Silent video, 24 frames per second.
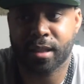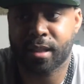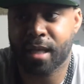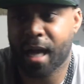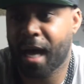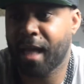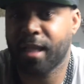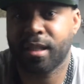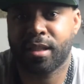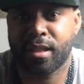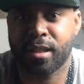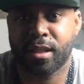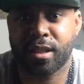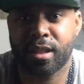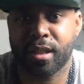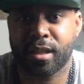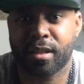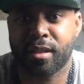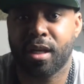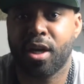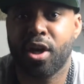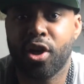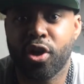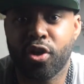Knowledge is just
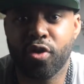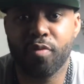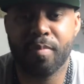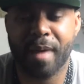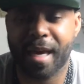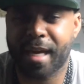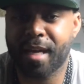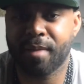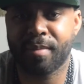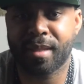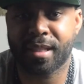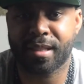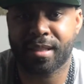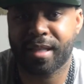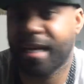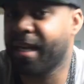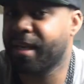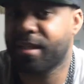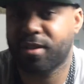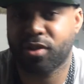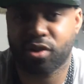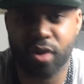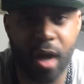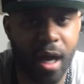you making
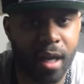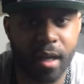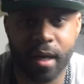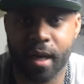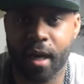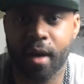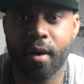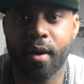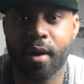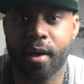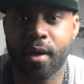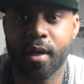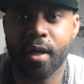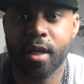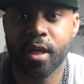mistakes, trial and error.